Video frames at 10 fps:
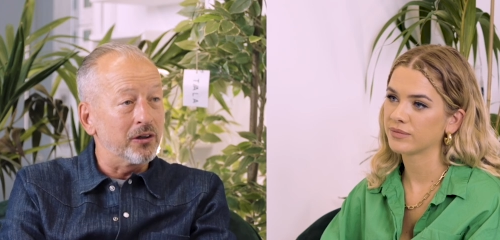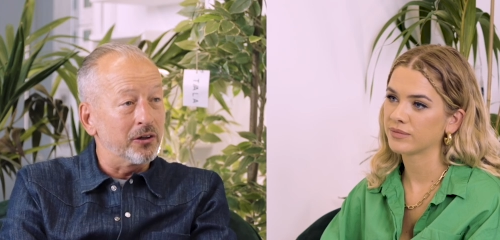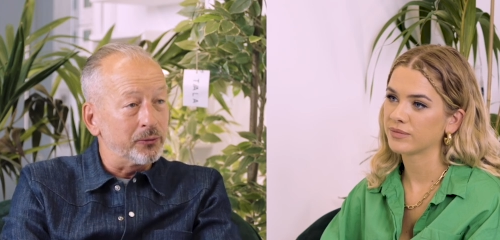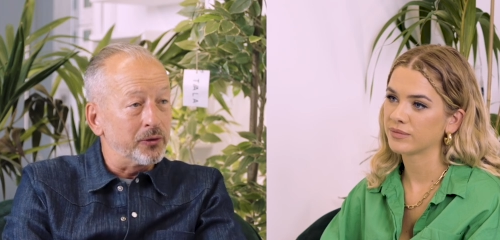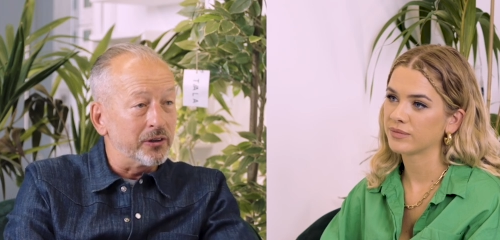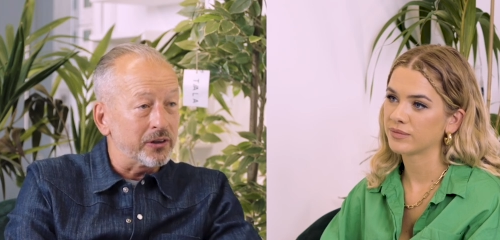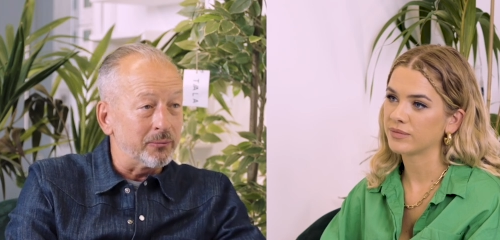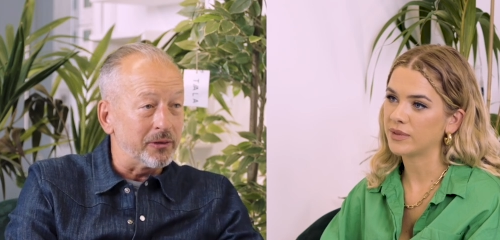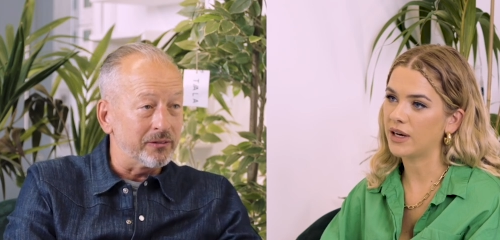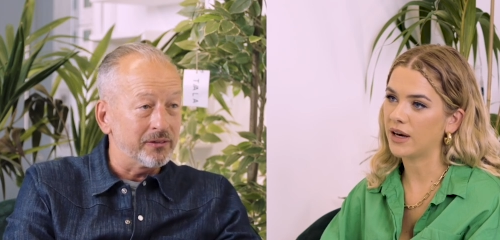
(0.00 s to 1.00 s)
Speaker 1: hard work. I mean,
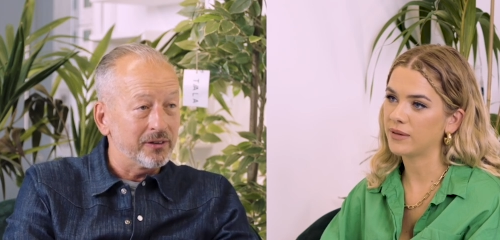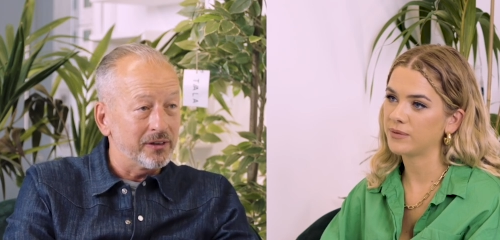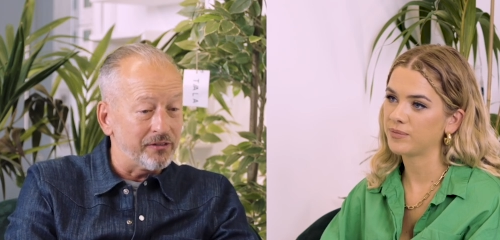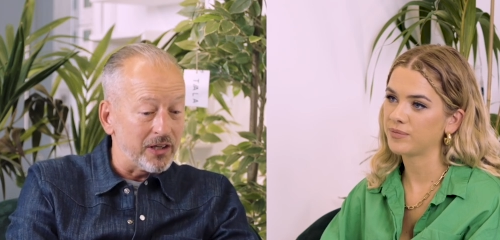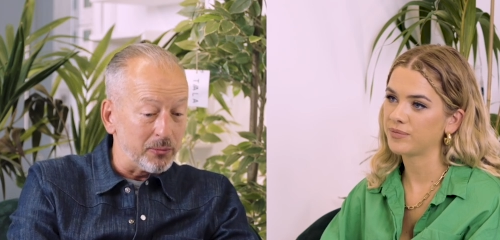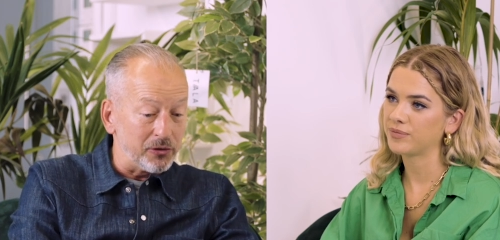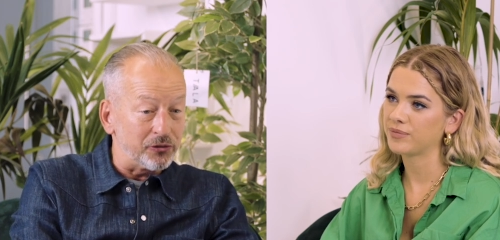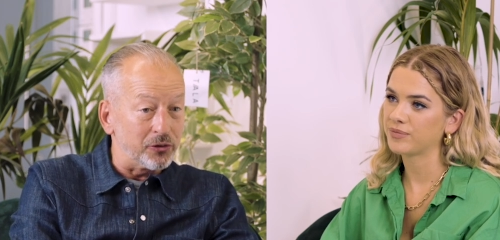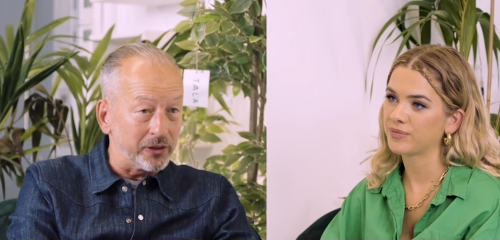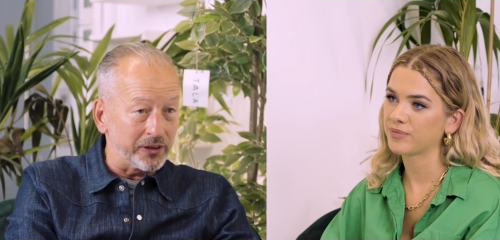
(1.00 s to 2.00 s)
yeah. if anybody's
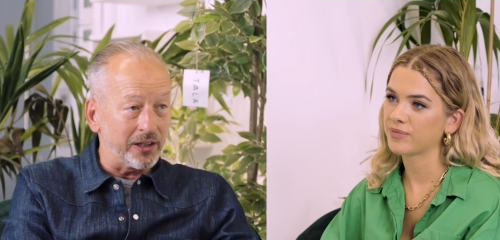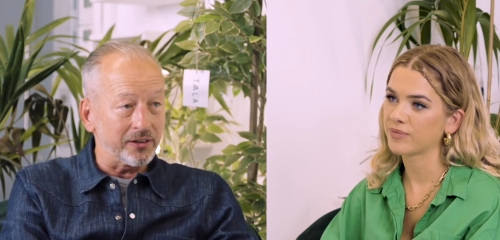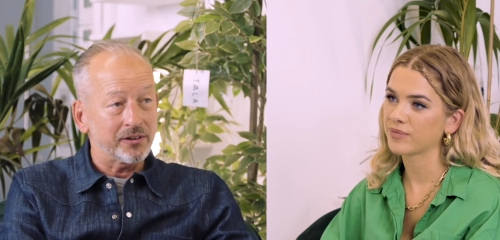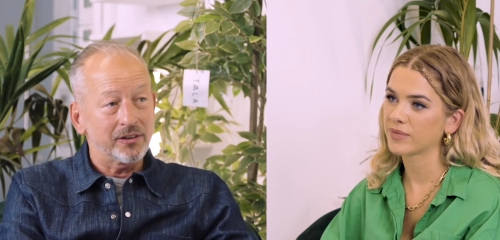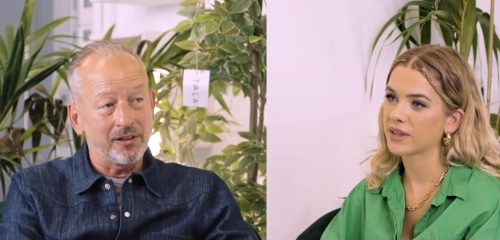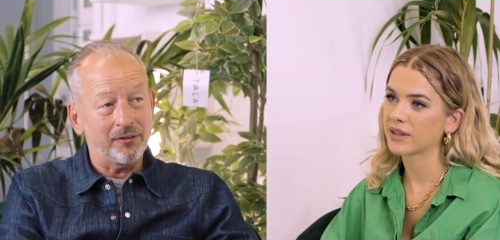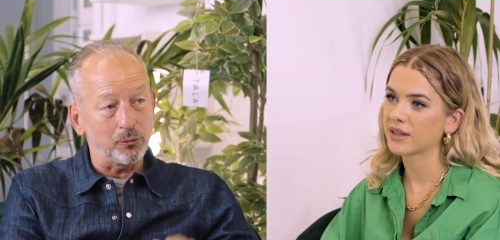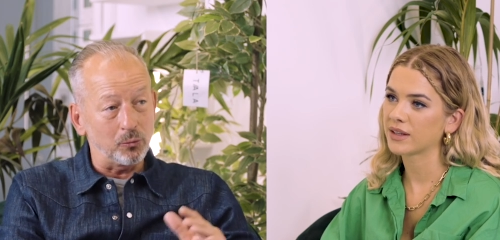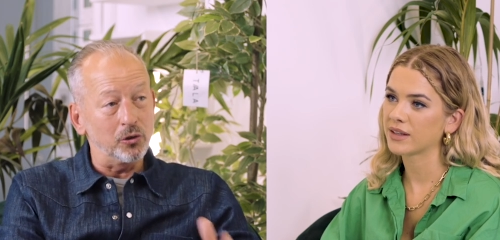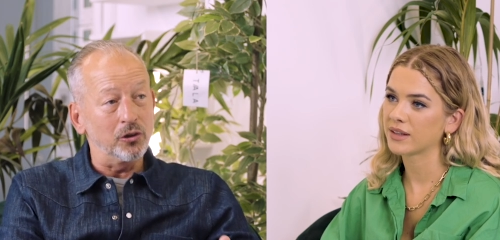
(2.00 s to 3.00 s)
doing that, you have to
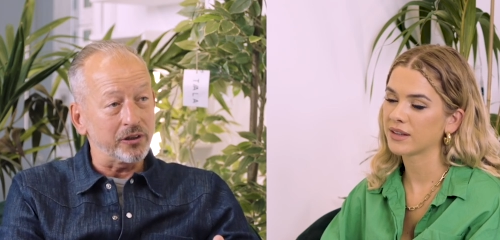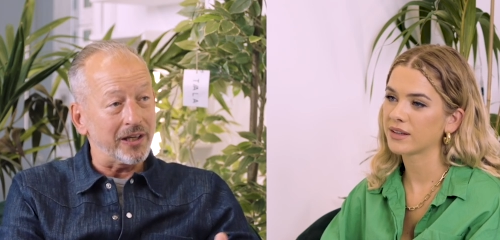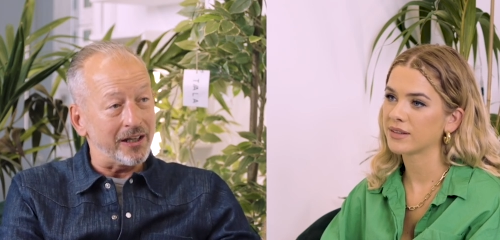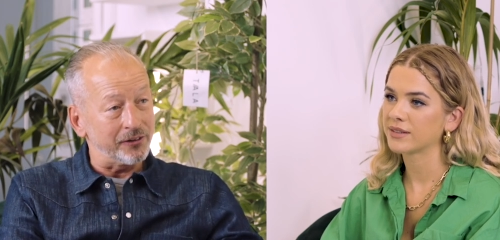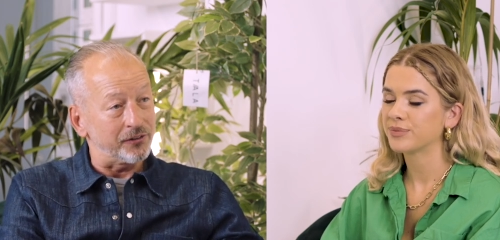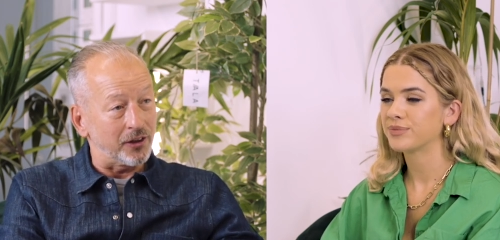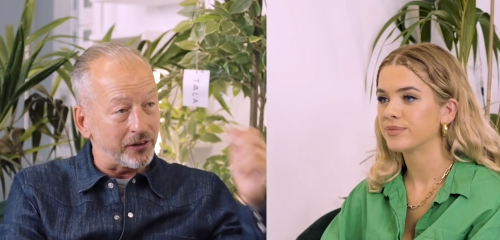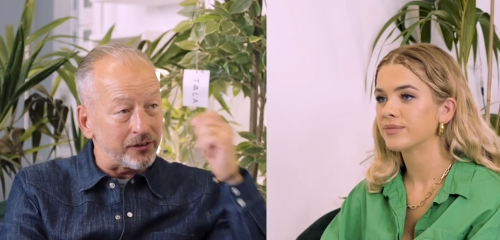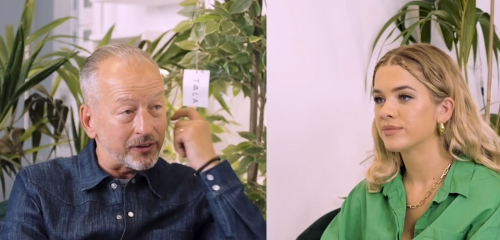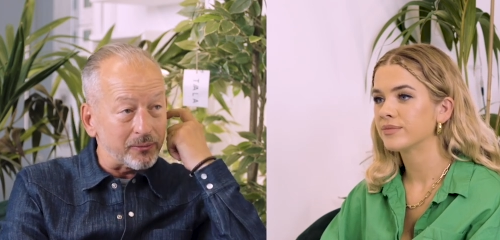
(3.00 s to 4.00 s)
work and study at
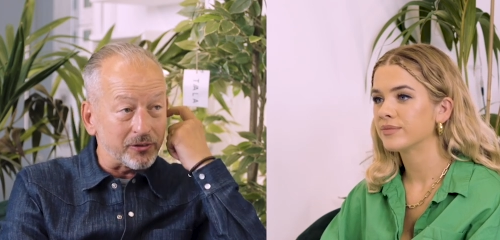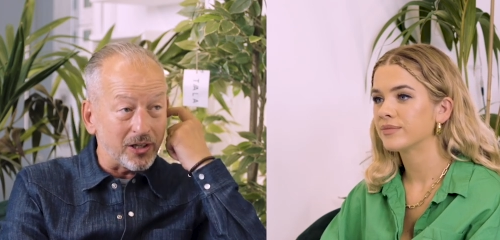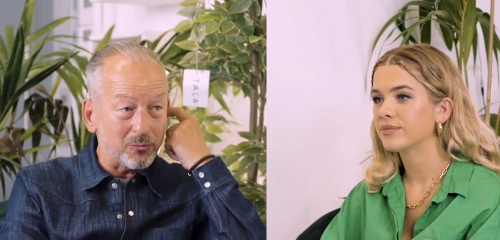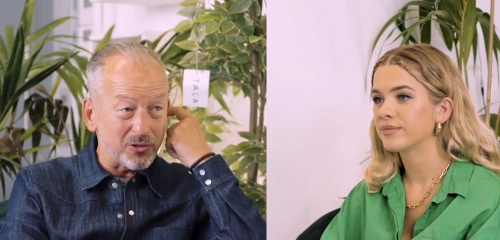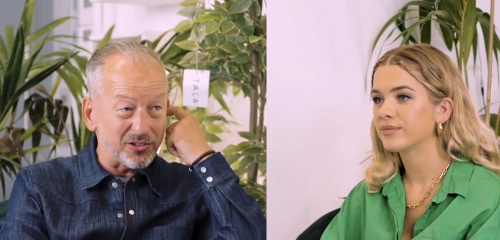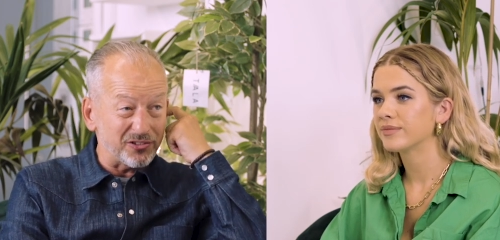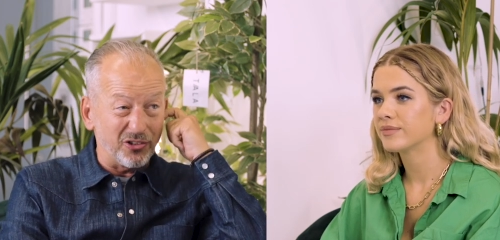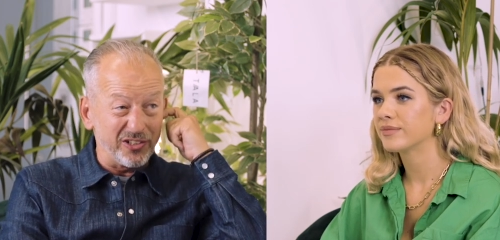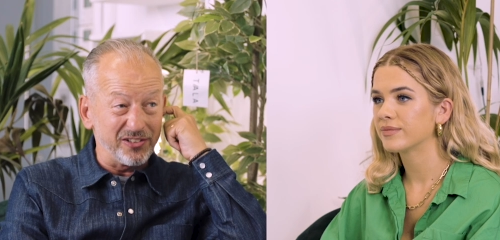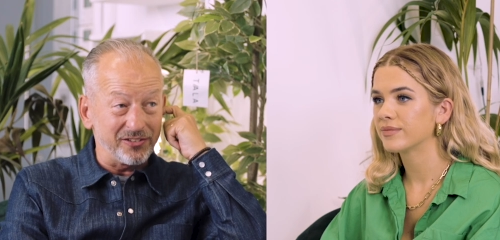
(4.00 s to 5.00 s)
the same time, which is
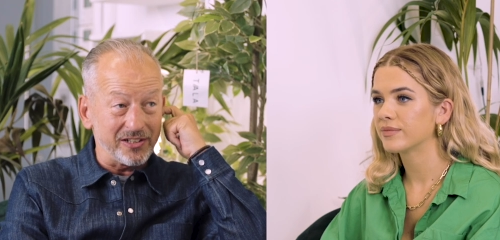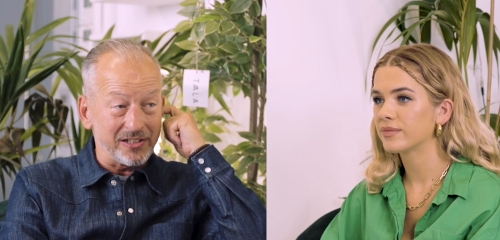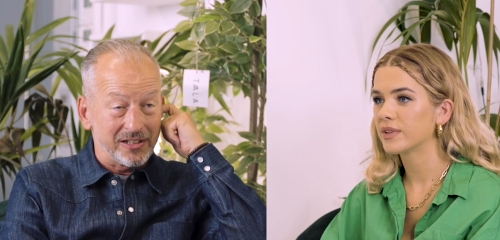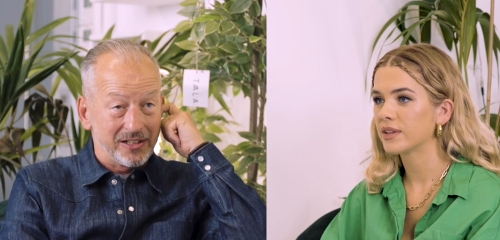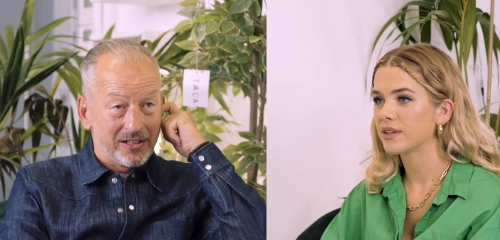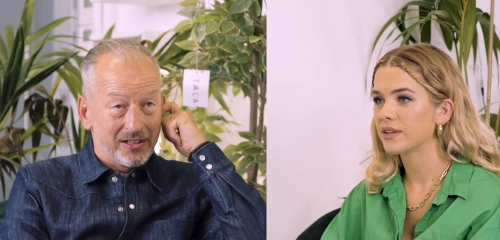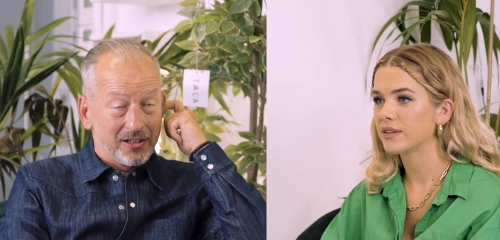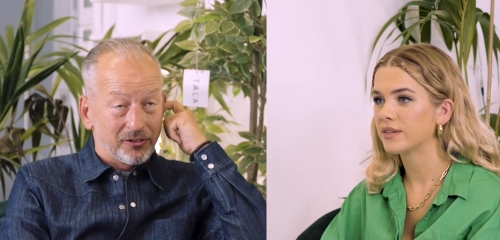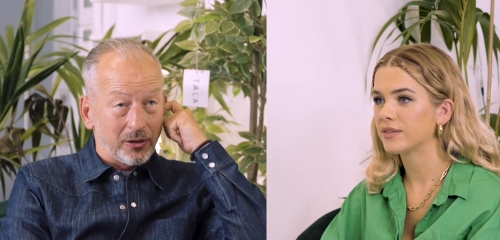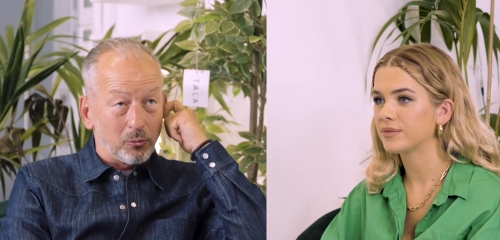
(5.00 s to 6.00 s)
not easy.
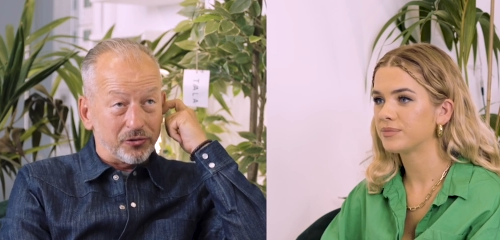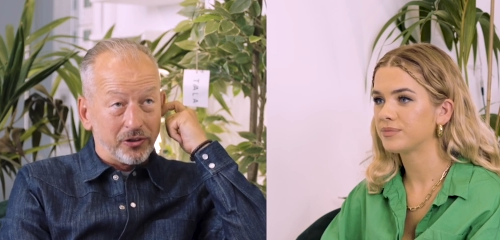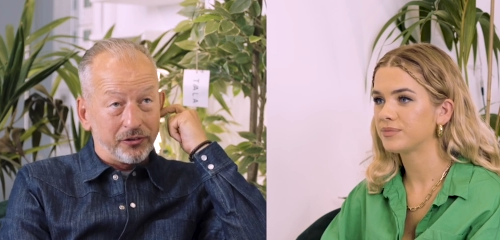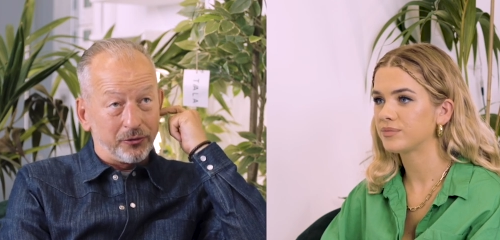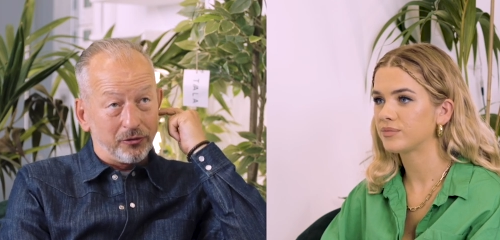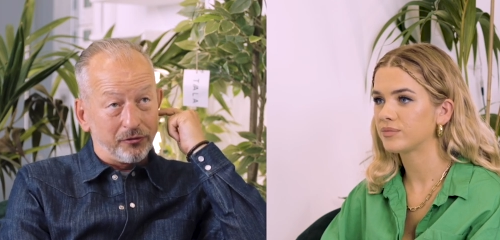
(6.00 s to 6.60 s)
So it wasn't a sort